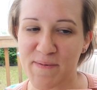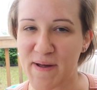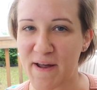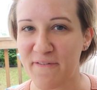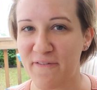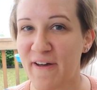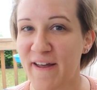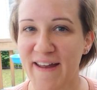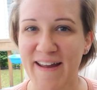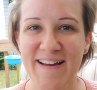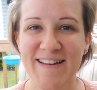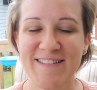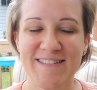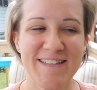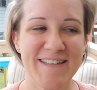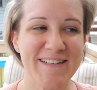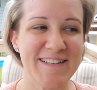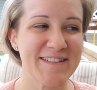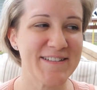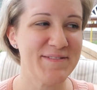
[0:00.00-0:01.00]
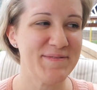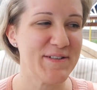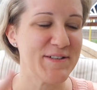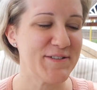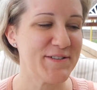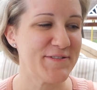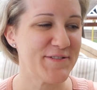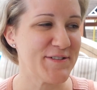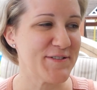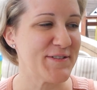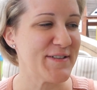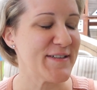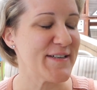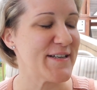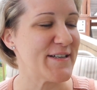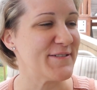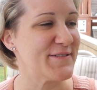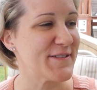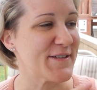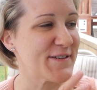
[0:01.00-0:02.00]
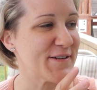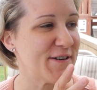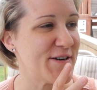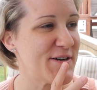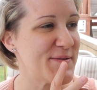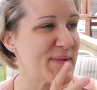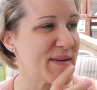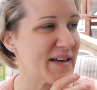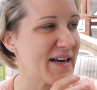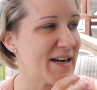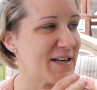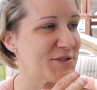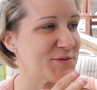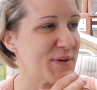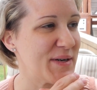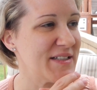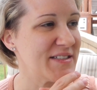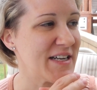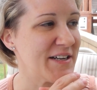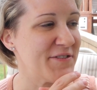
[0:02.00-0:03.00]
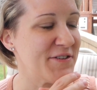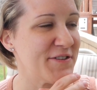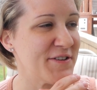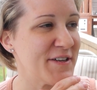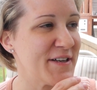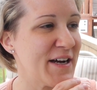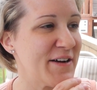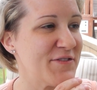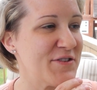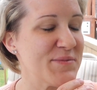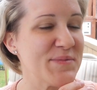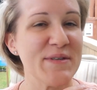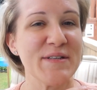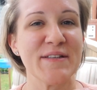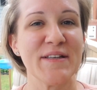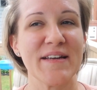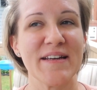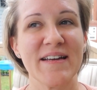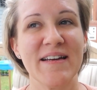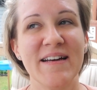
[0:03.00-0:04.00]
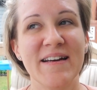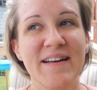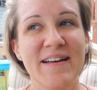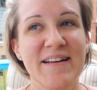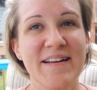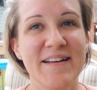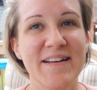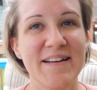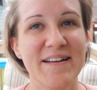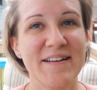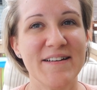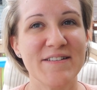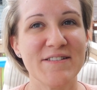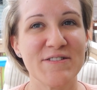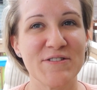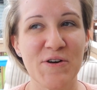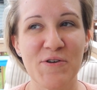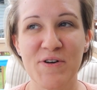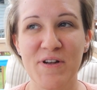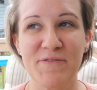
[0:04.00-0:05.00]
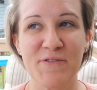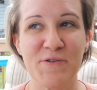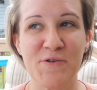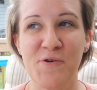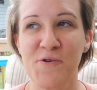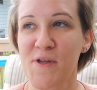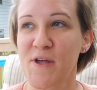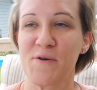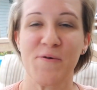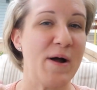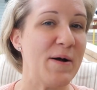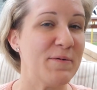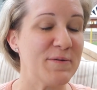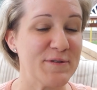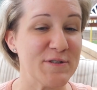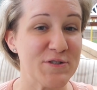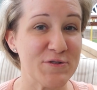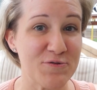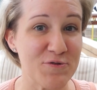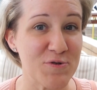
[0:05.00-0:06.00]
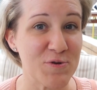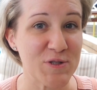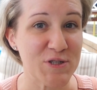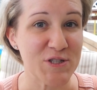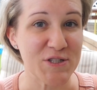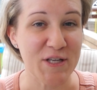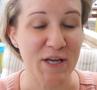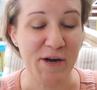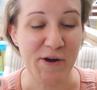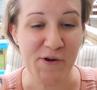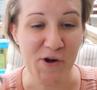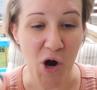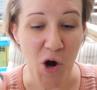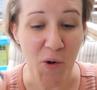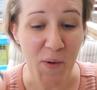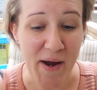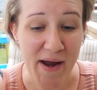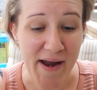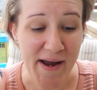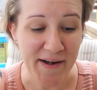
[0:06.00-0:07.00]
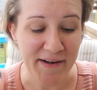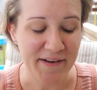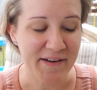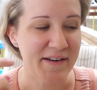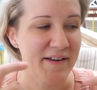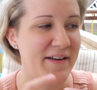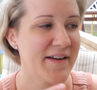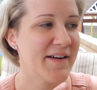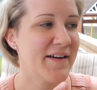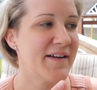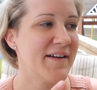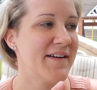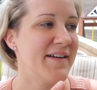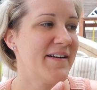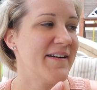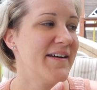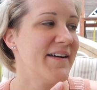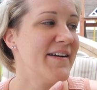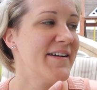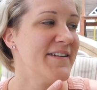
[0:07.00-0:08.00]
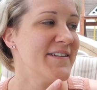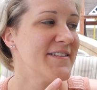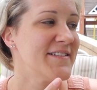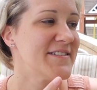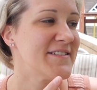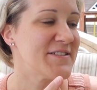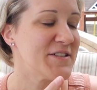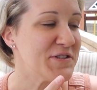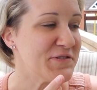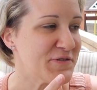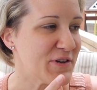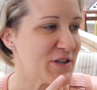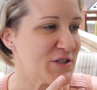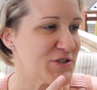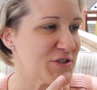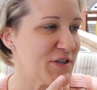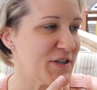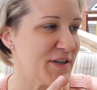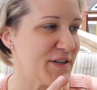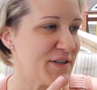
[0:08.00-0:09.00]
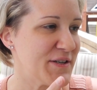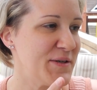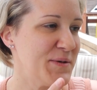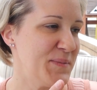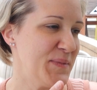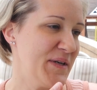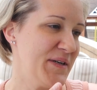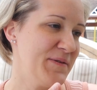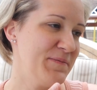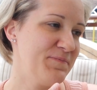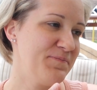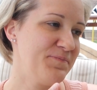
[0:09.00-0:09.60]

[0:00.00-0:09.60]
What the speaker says: face like in the middle of doing it. I was like, oh my gosh, why does everything have to be like so difficult? Like, why won't the screws just like go in? So frustrating, but